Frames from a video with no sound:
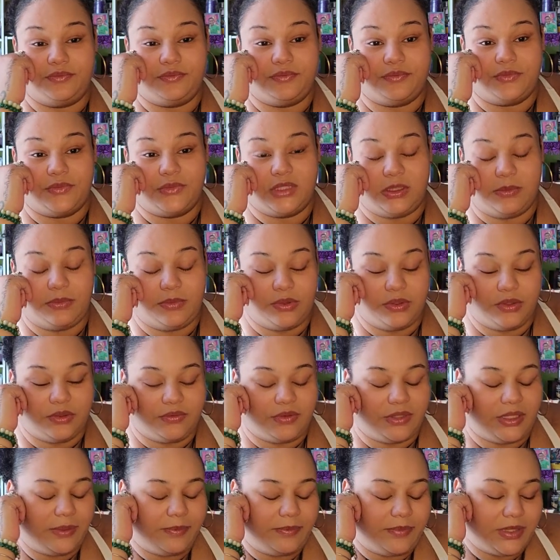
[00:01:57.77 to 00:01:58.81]
Some of you are
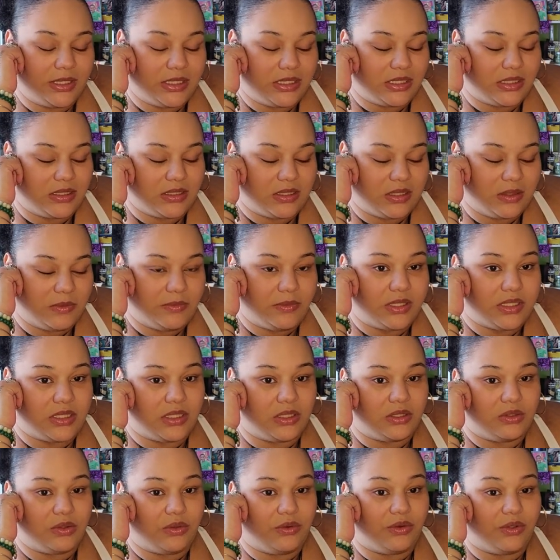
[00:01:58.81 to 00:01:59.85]
really pissed that someone is
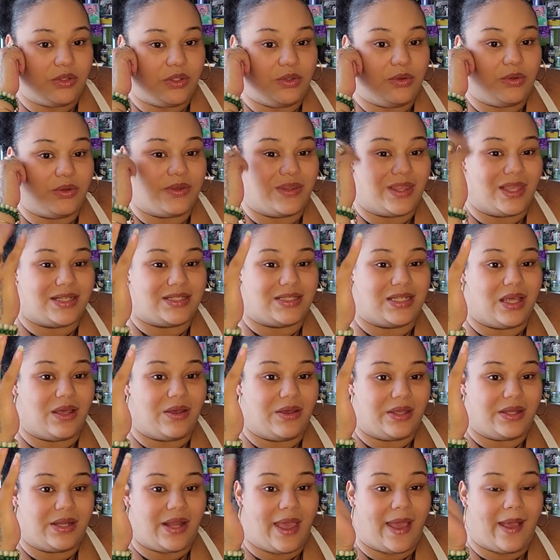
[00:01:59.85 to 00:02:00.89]
ignoring you, or that's how
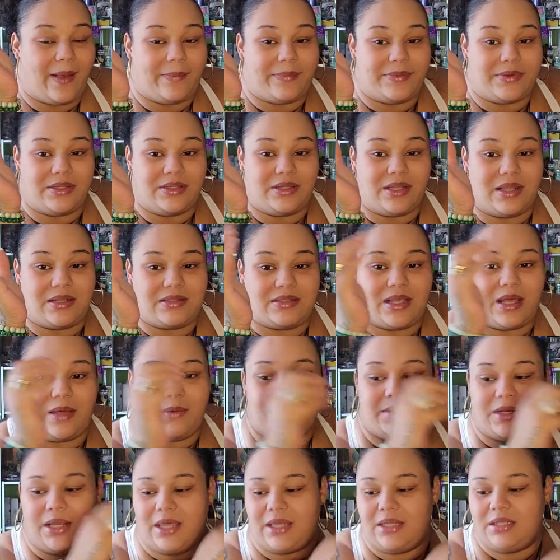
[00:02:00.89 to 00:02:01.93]
it happened, that's how
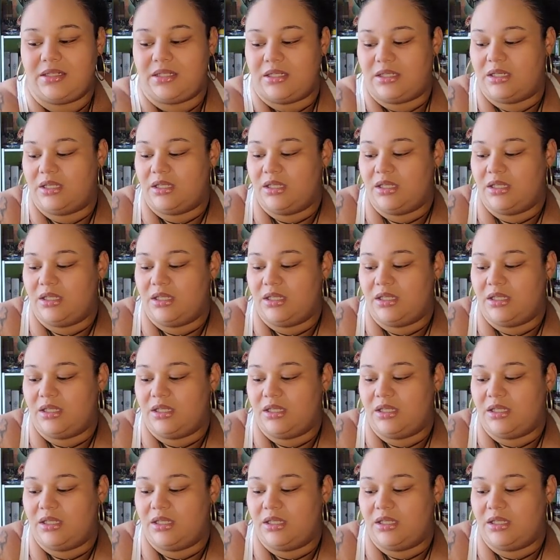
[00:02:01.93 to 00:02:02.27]
it ended.